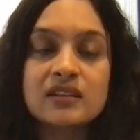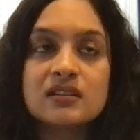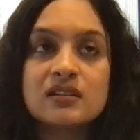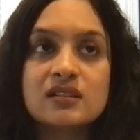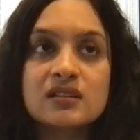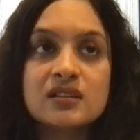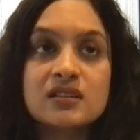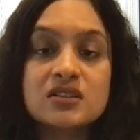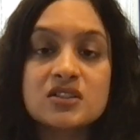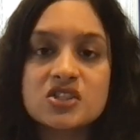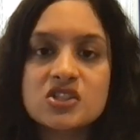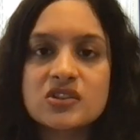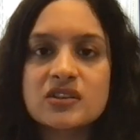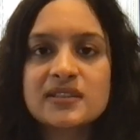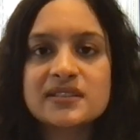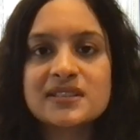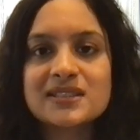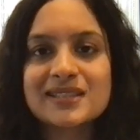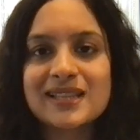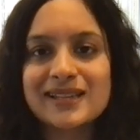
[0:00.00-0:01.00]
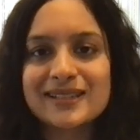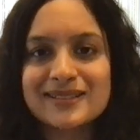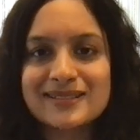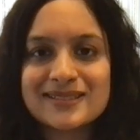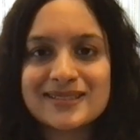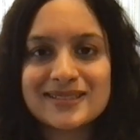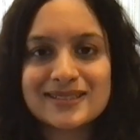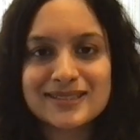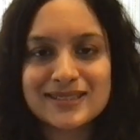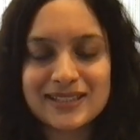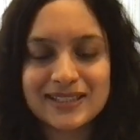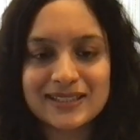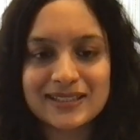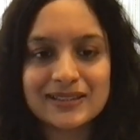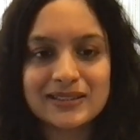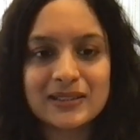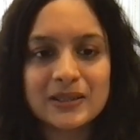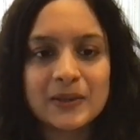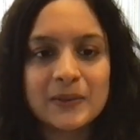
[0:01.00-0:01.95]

the nurturance that is needed.